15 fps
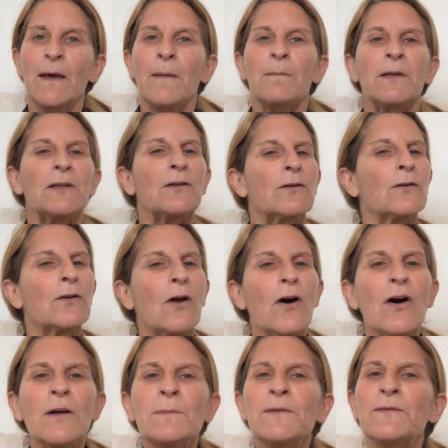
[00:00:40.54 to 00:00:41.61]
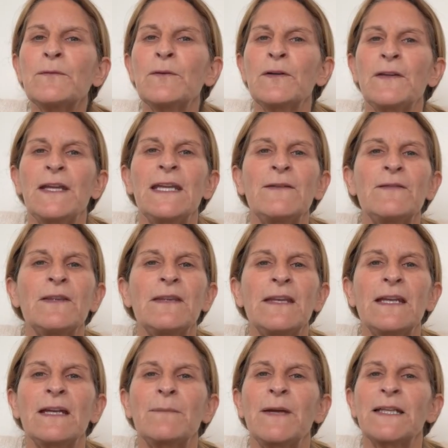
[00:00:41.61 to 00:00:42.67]
But long before they even
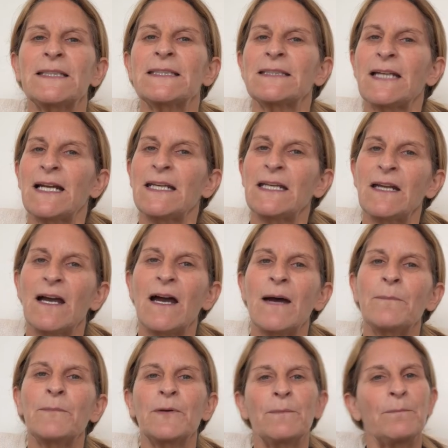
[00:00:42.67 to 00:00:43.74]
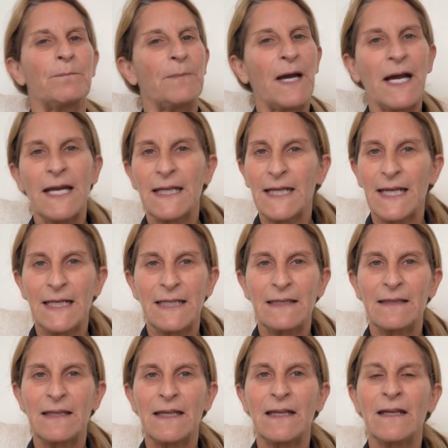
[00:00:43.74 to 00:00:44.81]
think about signing up or buying
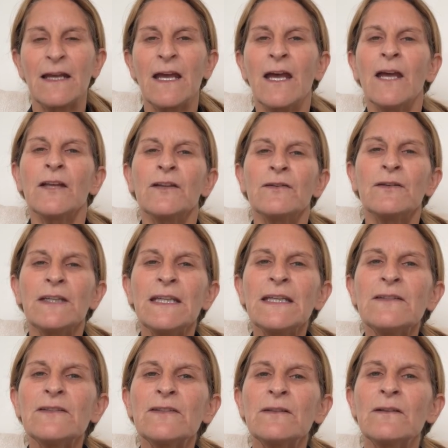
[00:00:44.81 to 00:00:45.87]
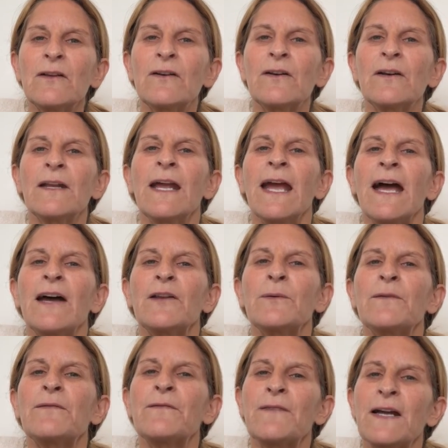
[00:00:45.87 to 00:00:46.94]
anything, you need to learn how to
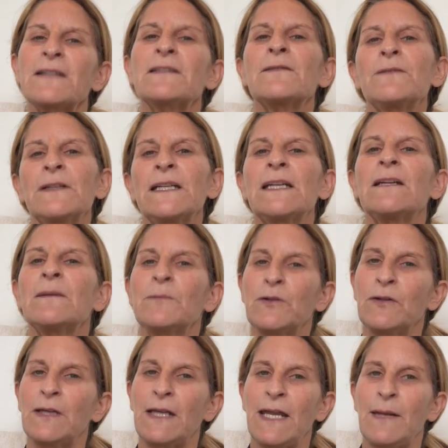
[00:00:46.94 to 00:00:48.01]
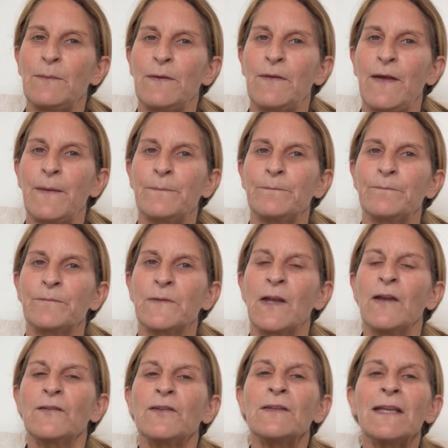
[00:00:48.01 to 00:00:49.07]
effectively communicate with them
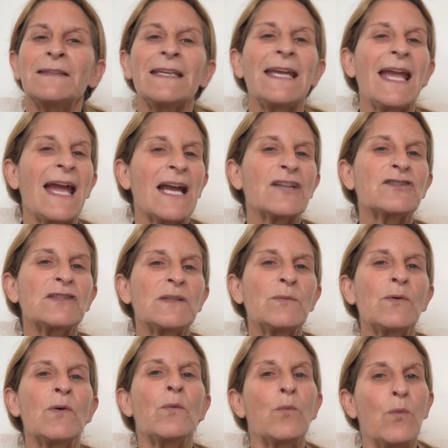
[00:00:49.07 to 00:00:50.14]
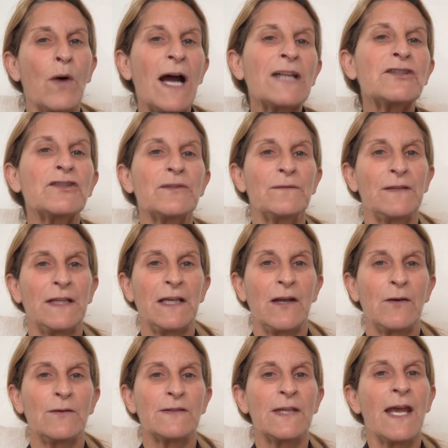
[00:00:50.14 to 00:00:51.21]
so that they actually will watch your
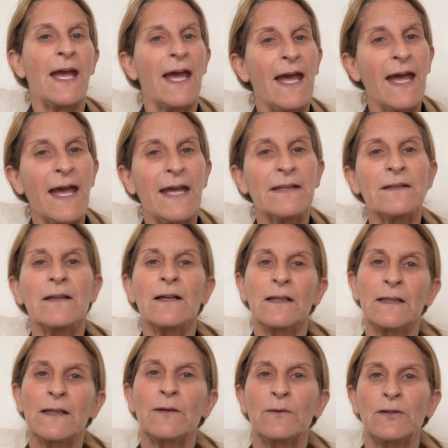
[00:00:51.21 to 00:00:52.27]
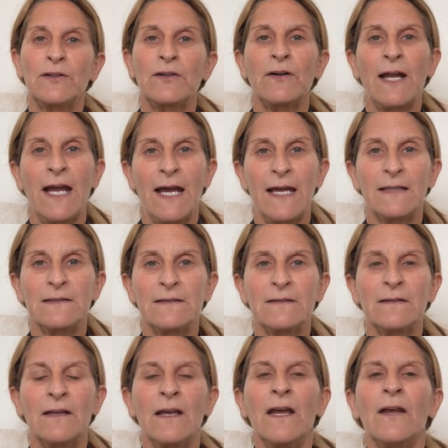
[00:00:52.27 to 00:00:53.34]
videos and click on your ads.
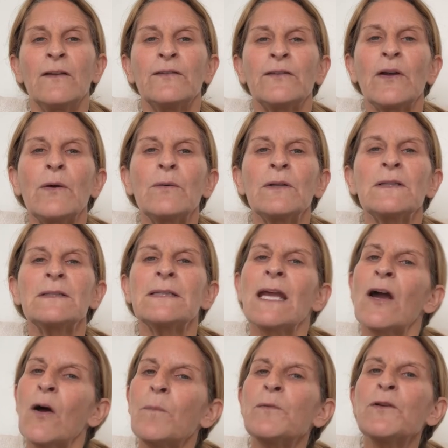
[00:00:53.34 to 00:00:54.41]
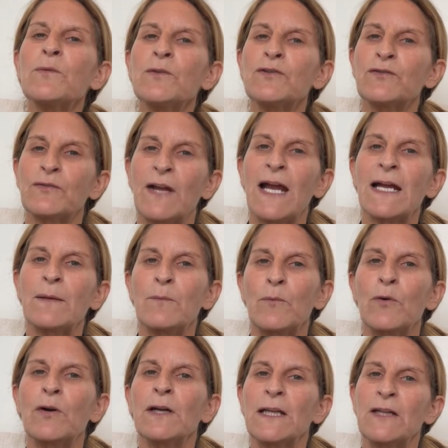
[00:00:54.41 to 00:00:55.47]
So to help you attract
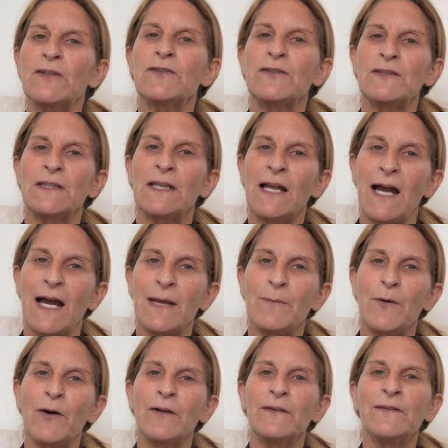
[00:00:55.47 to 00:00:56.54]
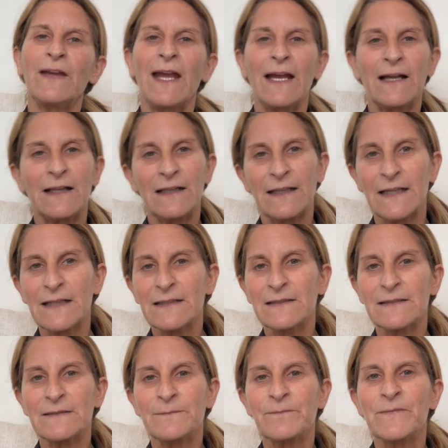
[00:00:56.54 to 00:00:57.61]
more interested eyeballs and
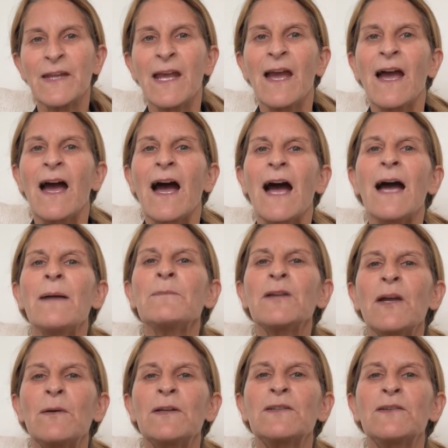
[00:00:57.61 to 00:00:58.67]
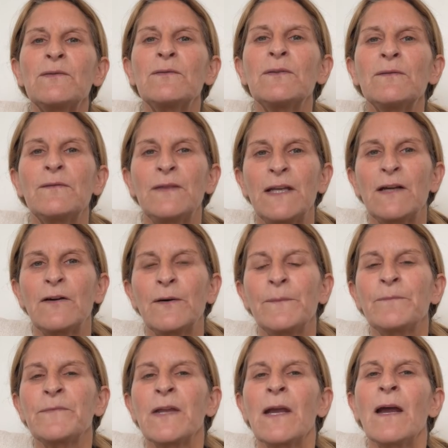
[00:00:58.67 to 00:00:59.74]
clicks, I'm going to reveal
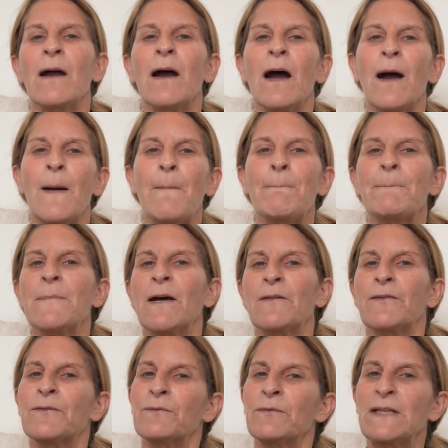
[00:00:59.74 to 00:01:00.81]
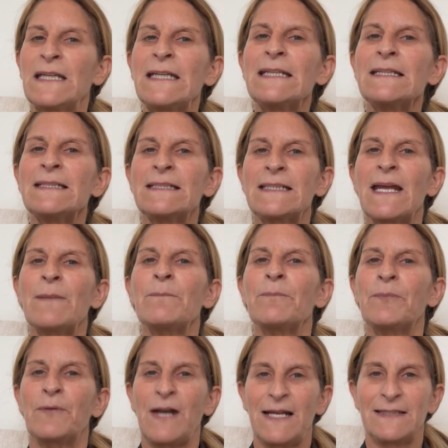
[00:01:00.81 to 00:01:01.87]
a 3-step
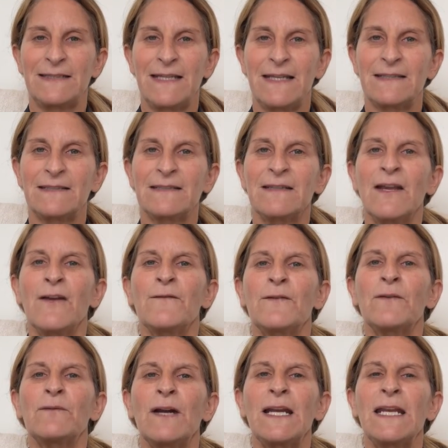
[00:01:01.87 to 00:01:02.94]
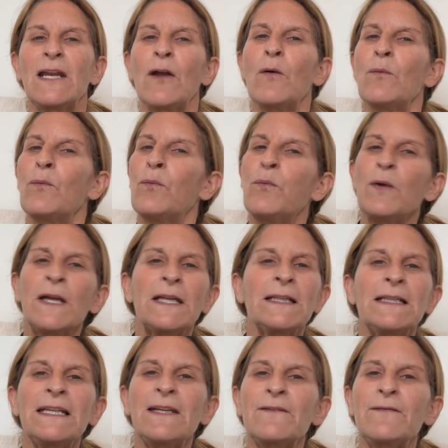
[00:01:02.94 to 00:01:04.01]
process for writing wickedly